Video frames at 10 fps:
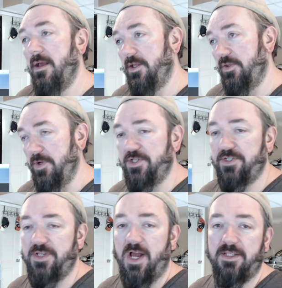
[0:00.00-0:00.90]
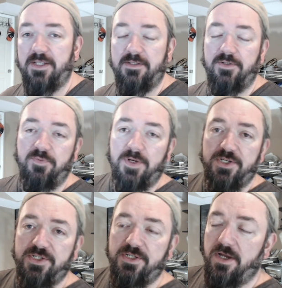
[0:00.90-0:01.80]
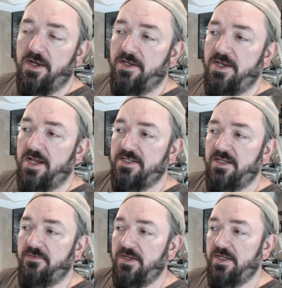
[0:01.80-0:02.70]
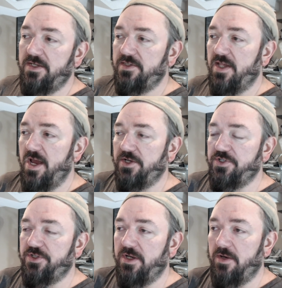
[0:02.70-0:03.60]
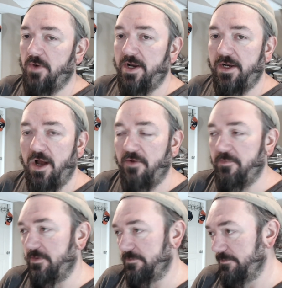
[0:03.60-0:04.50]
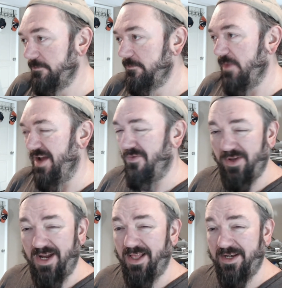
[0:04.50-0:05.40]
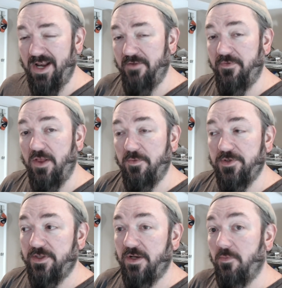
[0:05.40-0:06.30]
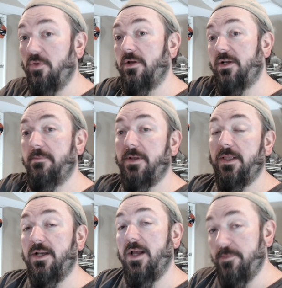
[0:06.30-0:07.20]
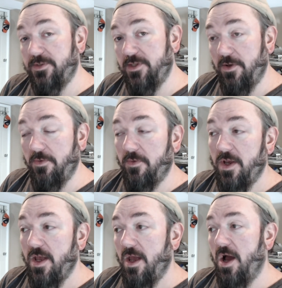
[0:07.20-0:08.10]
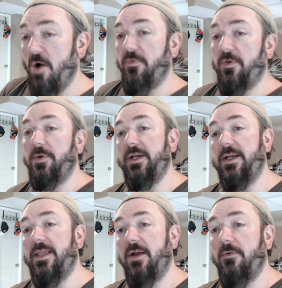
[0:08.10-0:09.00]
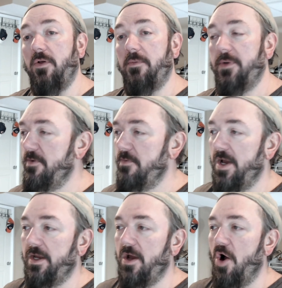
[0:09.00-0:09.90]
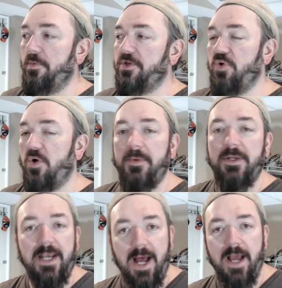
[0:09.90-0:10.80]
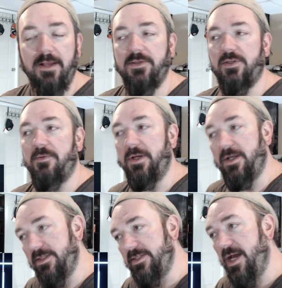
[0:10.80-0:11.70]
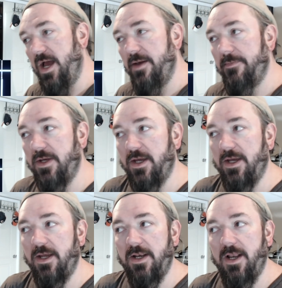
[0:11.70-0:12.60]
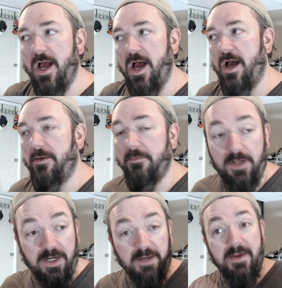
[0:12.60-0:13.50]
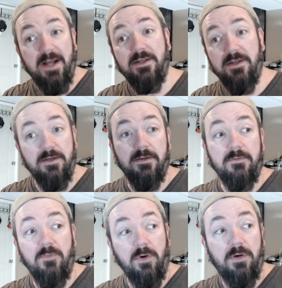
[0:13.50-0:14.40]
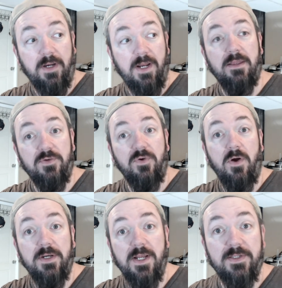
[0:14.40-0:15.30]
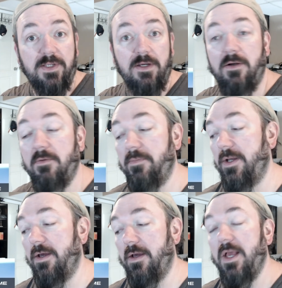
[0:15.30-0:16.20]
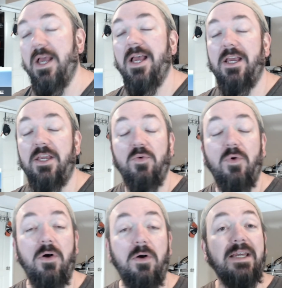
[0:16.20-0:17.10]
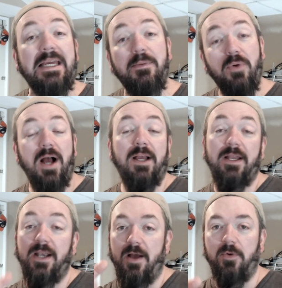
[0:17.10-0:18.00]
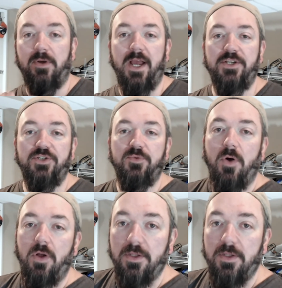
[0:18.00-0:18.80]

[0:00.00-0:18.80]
twitch.tv/RayCoffman. I've only got like 9 followers on there, but we're looking to build it up, so hopefully we can get that rolling. But anyway, hope you join me tonight. It's gonna be a good time, and I'm gonna get back to work at the drawing desk here, but you all keep rocking, and I will catch you all